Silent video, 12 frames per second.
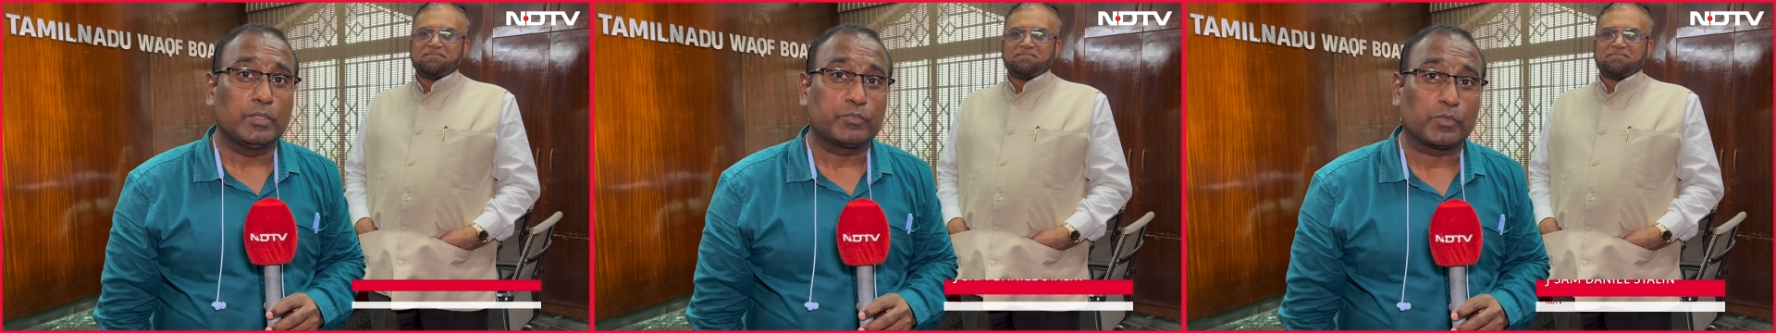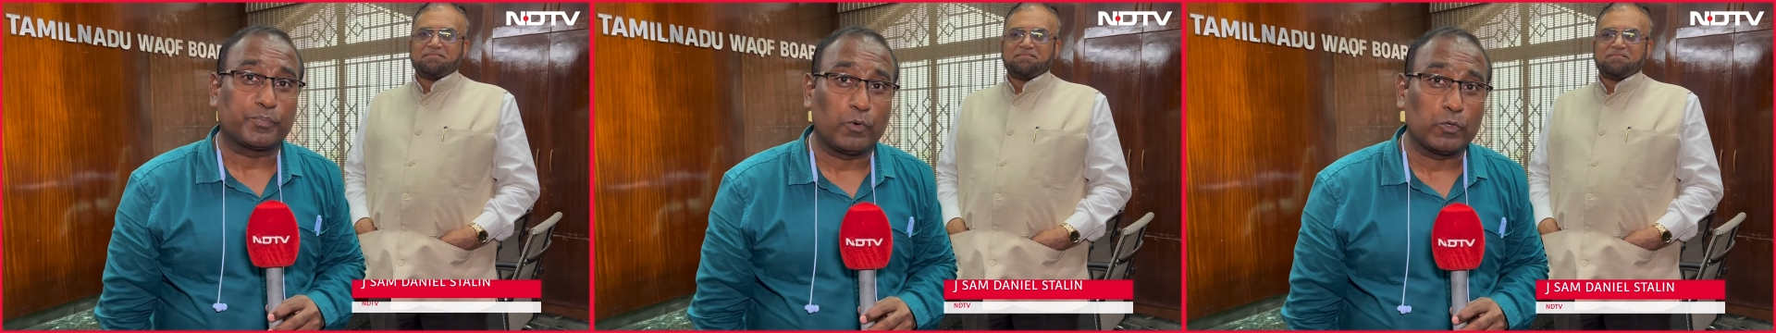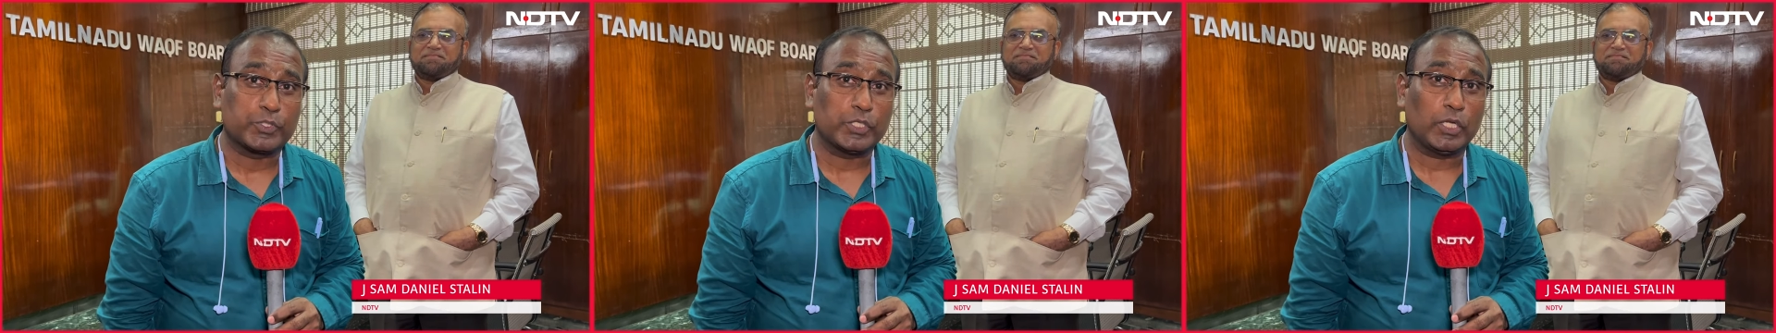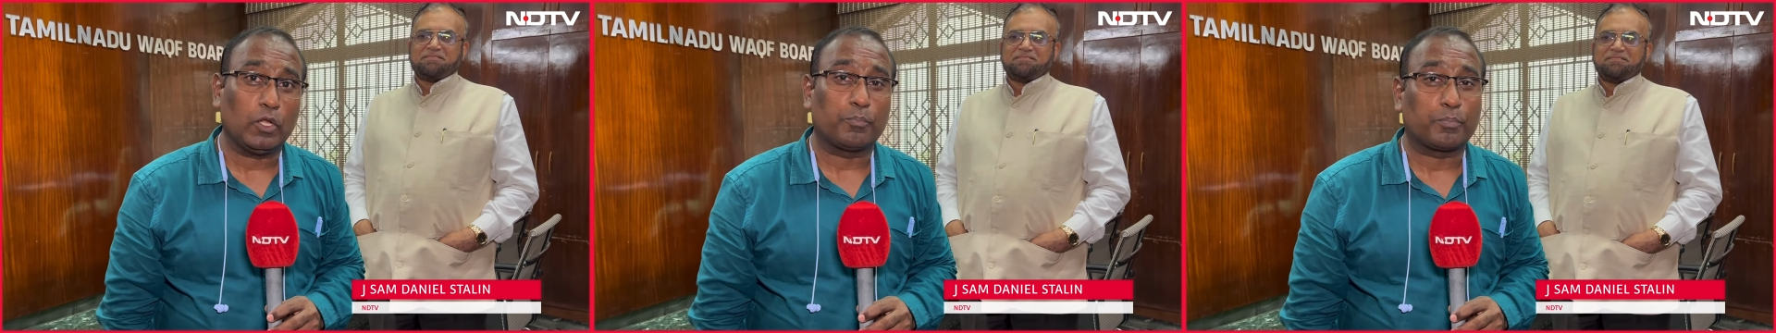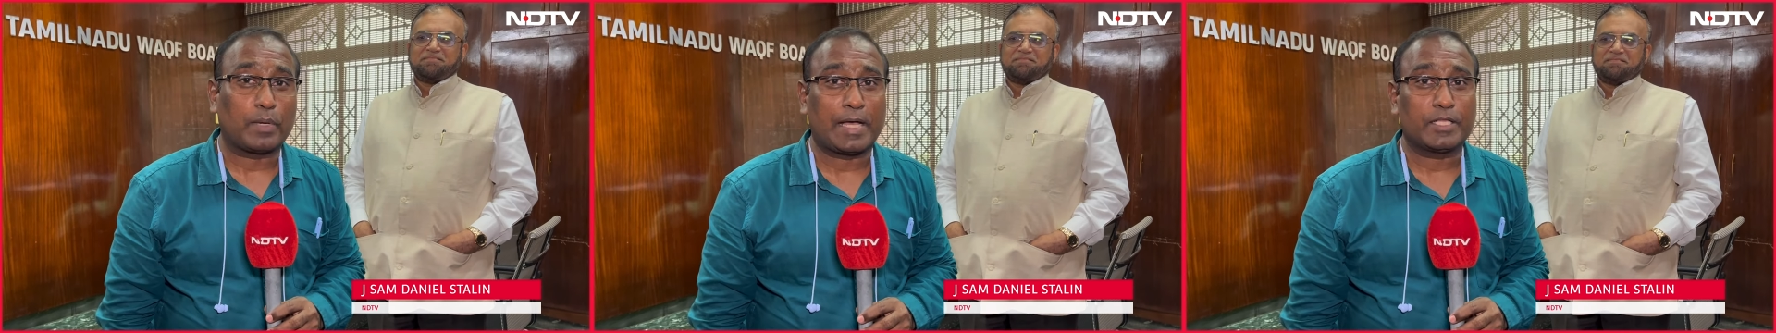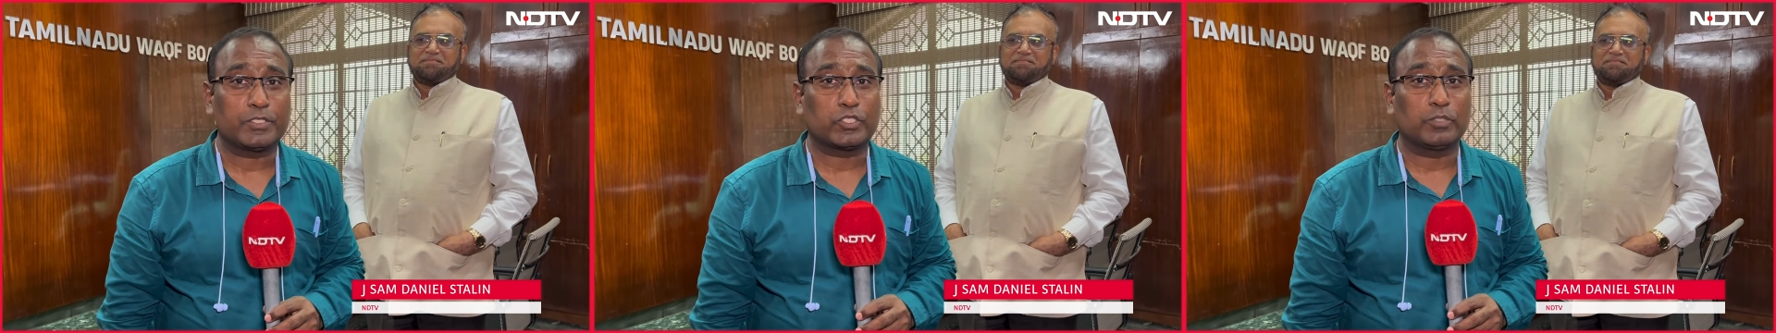Speaker 1: proposal or
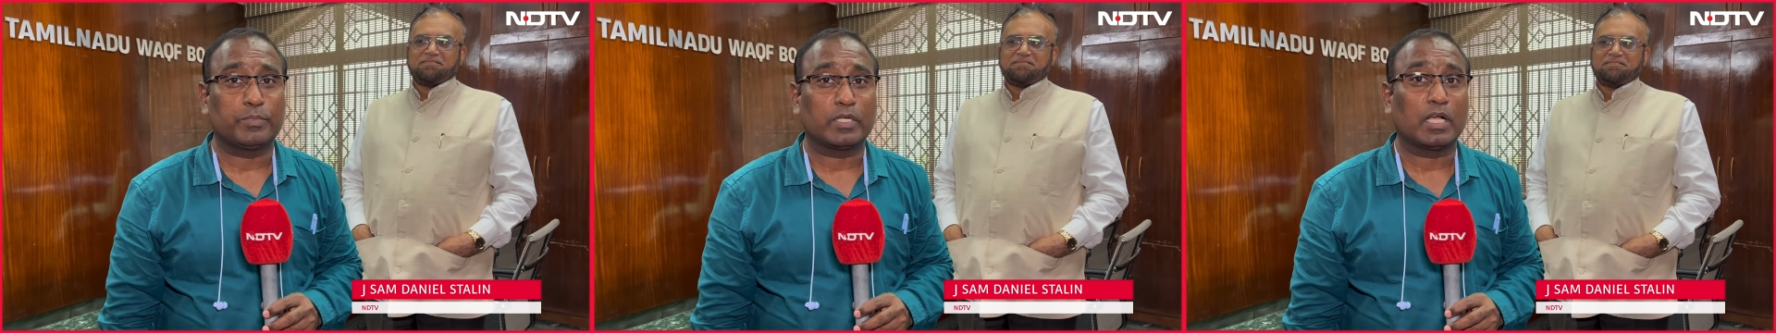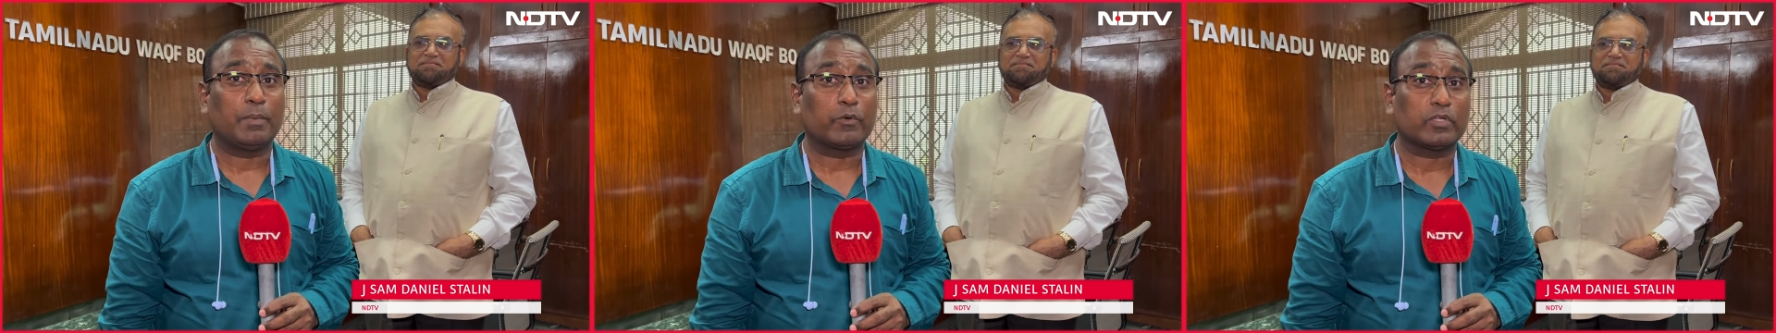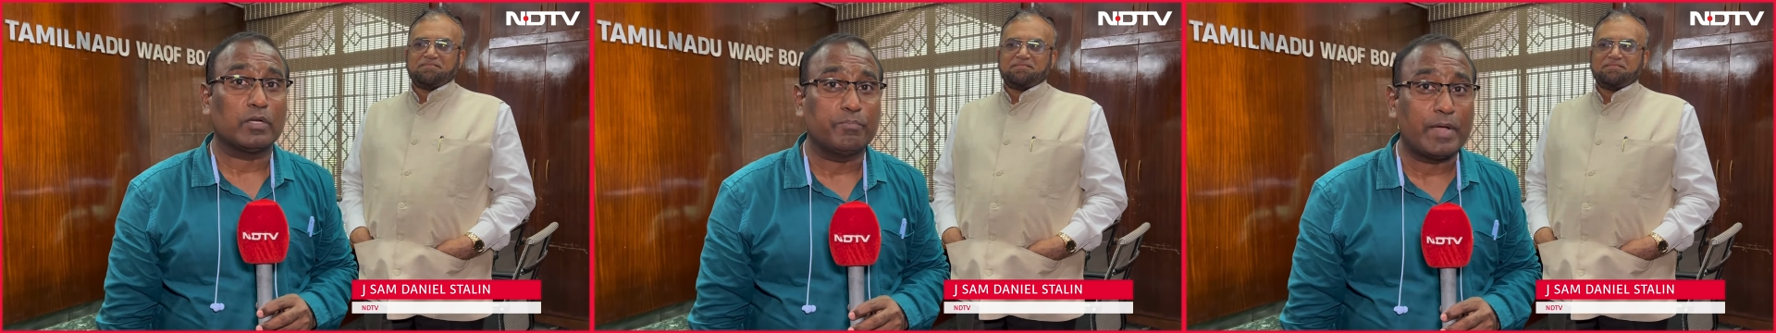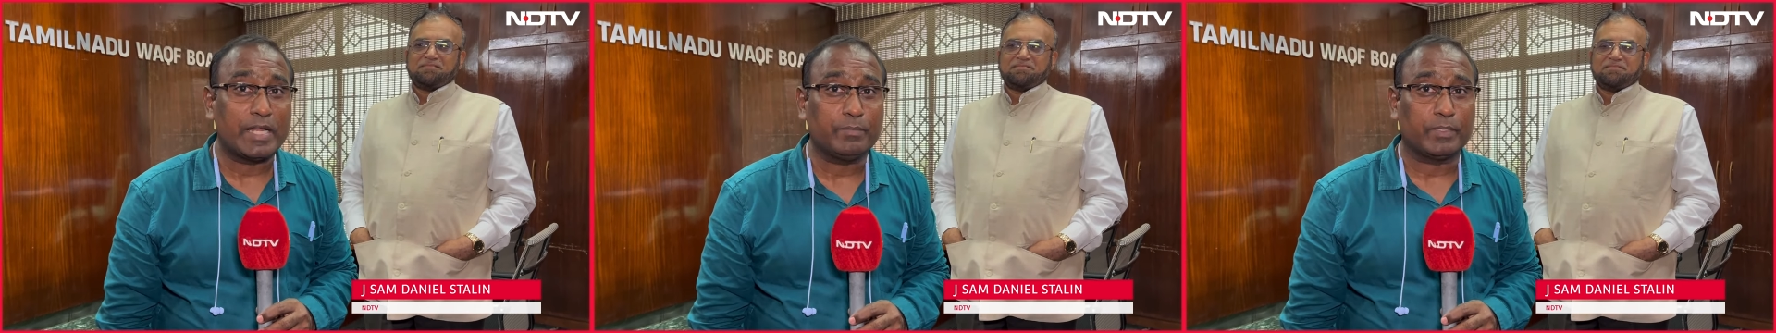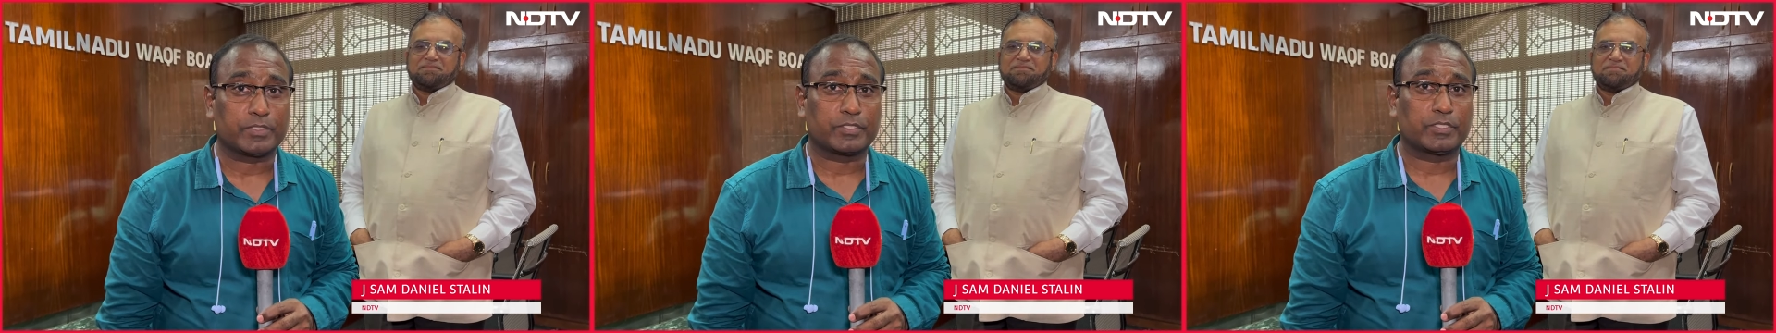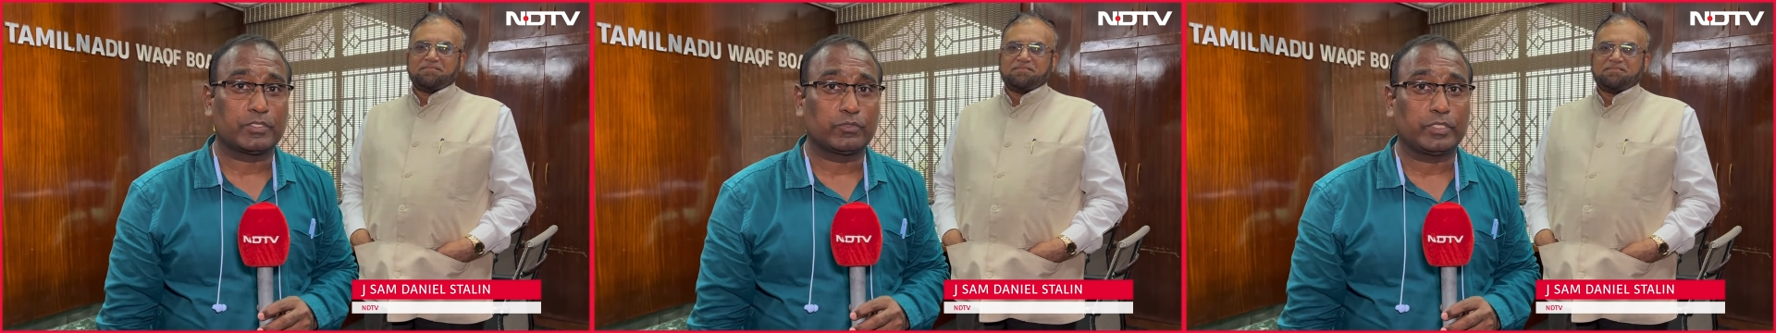plans to bring about amendments
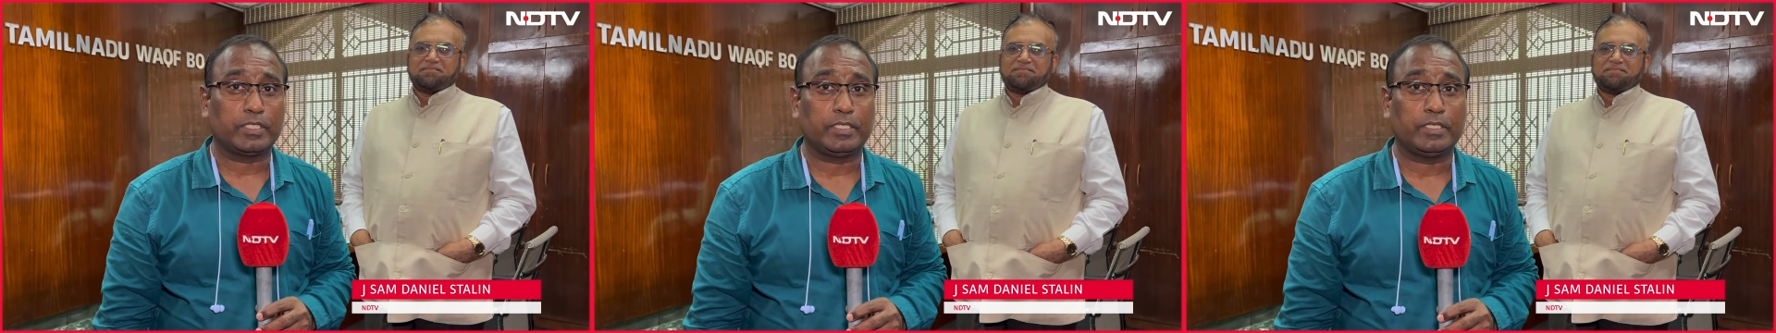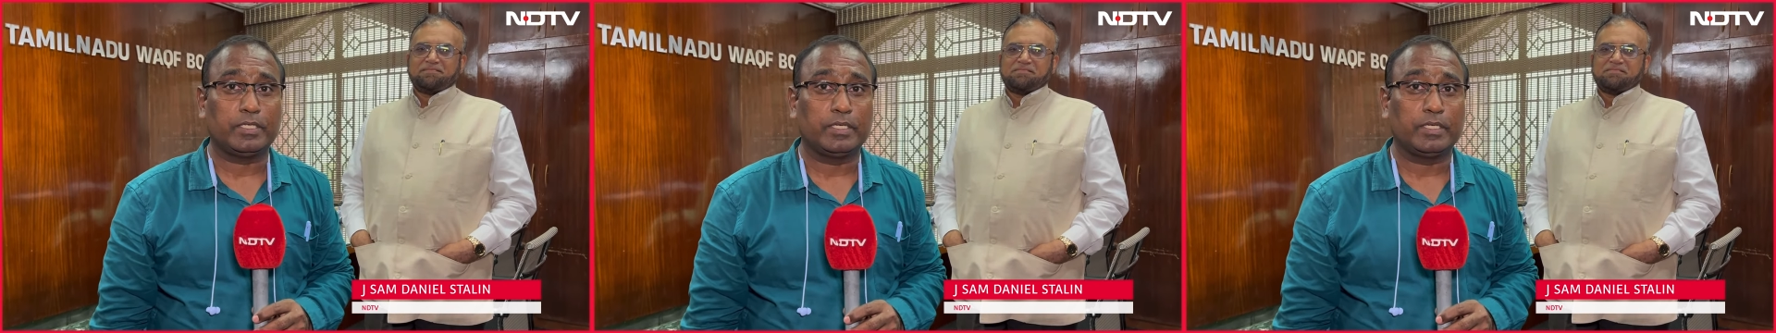to the